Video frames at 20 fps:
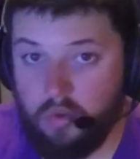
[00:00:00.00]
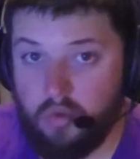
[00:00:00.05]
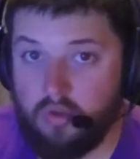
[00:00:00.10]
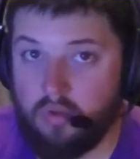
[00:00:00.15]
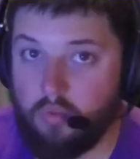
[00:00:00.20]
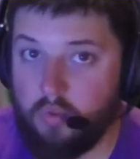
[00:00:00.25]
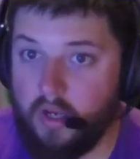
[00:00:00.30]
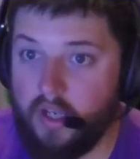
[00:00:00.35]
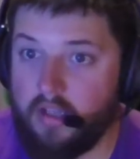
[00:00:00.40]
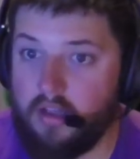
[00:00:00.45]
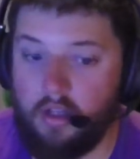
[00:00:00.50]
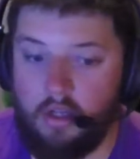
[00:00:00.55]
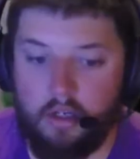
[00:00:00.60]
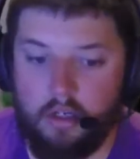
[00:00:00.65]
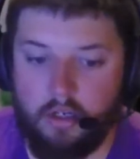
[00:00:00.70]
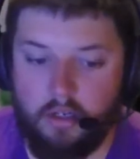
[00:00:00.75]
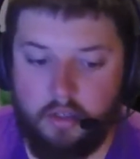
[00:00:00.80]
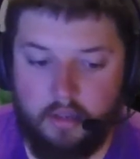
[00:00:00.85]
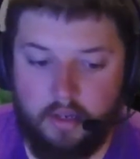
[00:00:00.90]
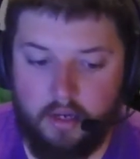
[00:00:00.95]
way
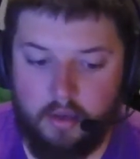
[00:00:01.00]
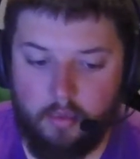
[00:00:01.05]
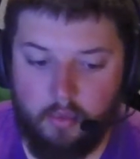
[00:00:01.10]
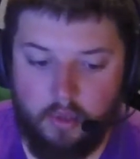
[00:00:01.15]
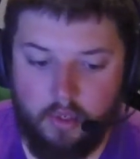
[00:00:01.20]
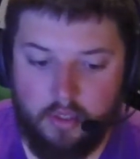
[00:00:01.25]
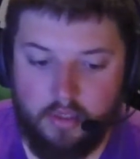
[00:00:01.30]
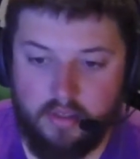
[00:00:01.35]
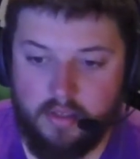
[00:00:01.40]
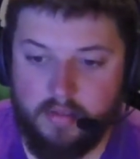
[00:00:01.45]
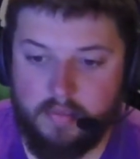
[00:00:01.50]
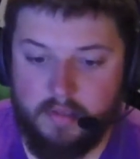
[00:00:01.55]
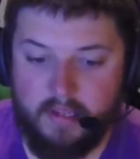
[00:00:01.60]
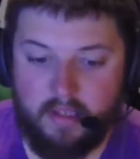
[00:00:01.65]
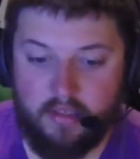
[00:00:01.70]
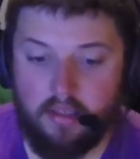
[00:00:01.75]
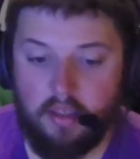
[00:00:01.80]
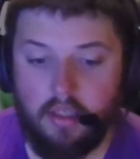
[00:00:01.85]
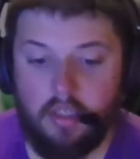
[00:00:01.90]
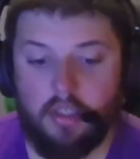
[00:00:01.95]
longer than I wanted it to be.
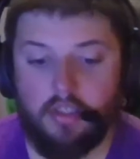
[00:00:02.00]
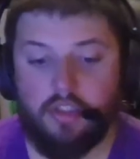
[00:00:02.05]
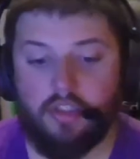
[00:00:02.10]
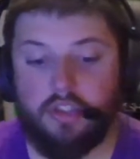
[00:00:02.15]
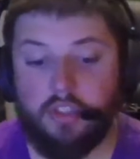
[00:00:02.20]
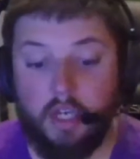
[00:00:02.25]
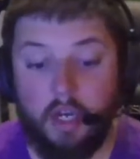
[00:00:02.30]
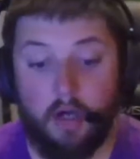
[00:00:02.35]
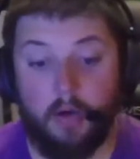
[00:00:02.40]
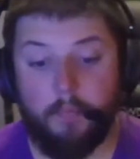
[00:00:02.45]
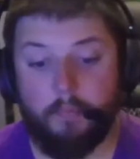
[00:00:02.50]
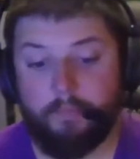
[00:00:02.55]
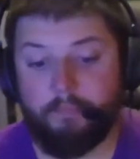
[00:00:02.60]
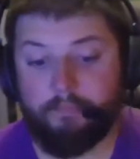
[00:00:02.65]
So,